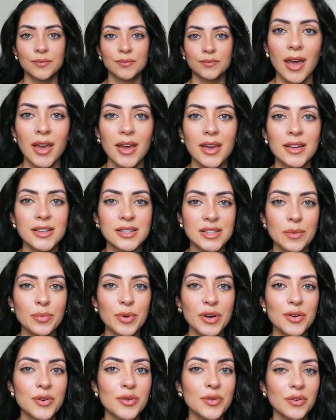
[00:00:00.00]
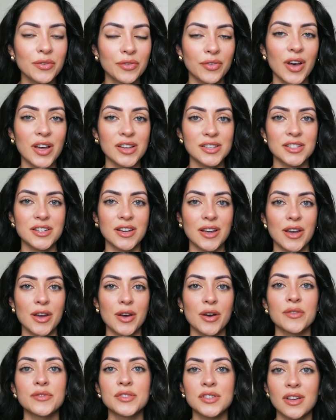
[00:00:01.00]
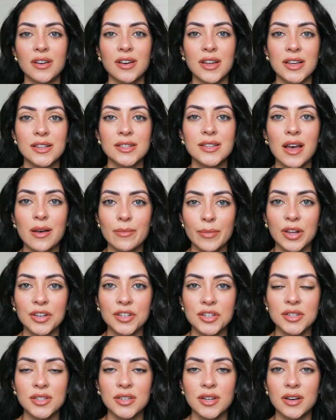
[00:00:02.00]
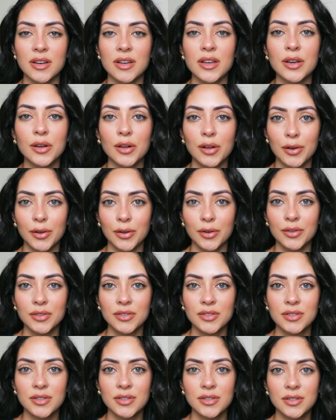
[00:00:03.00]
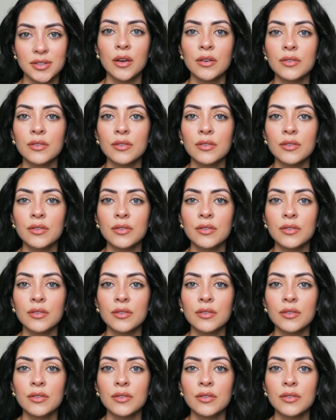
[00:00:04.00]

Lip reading: A typical first year of studies at Manchester includes